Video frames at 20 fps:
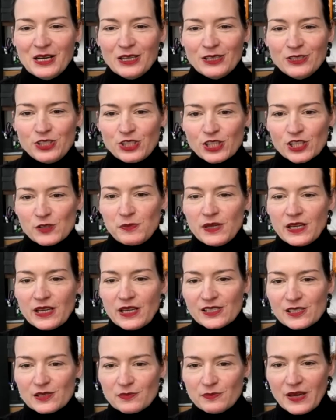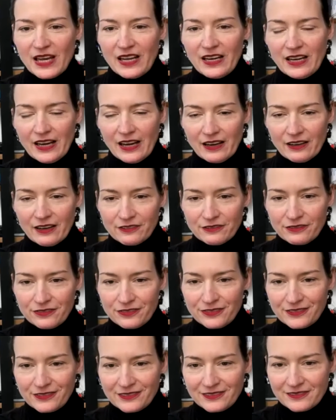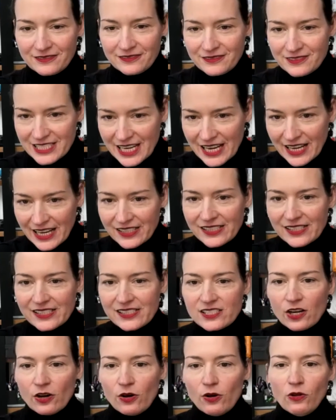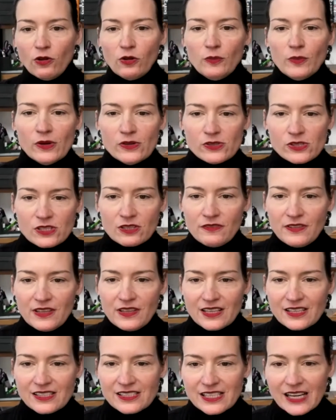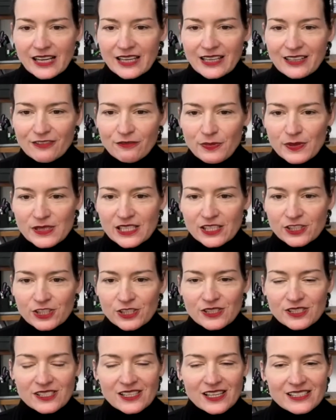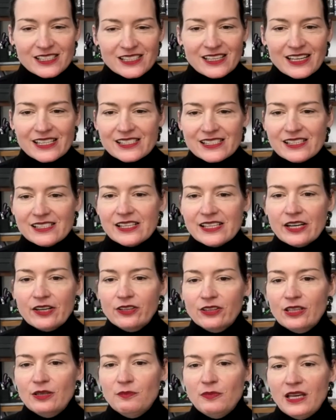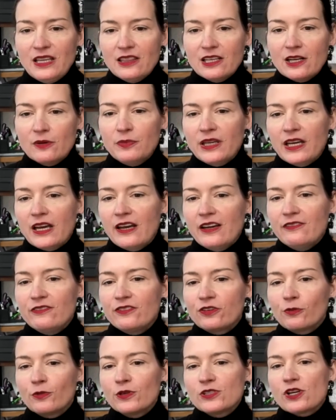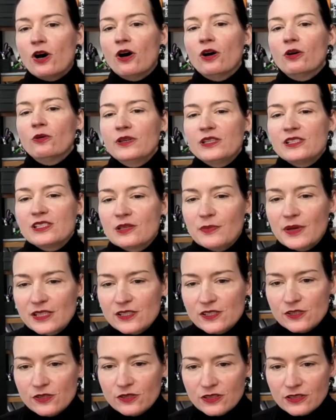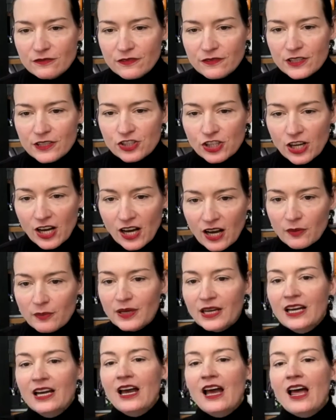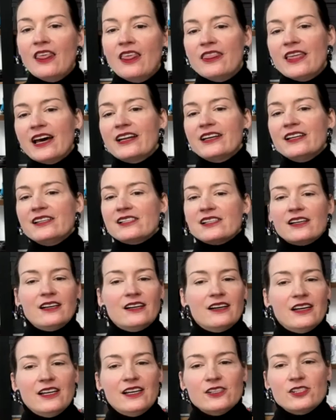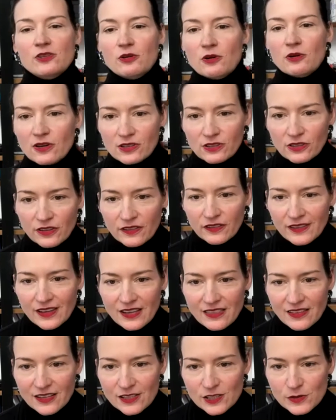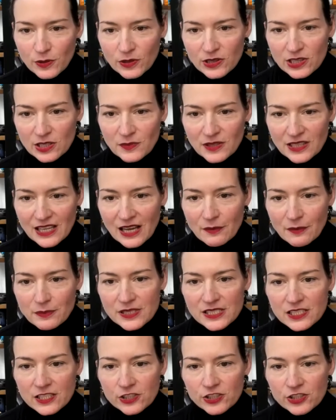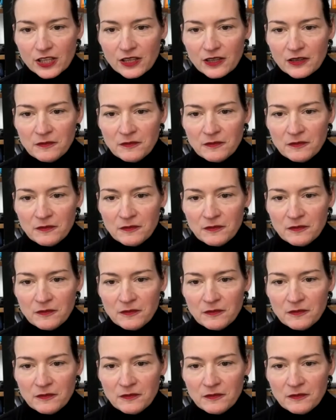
Just because men have tended to hold most of the executive positions doesn't necessarily mean their behavior was always the best suited for the job. That is a historical thing that has put them in that position.